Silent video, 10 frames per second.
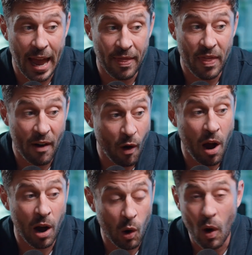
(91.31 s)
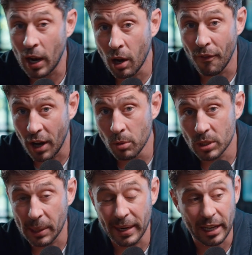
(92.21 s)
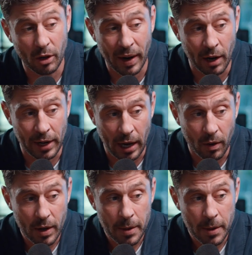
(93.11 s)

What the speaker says: and there are quite a lot of homes coming out of the ground now.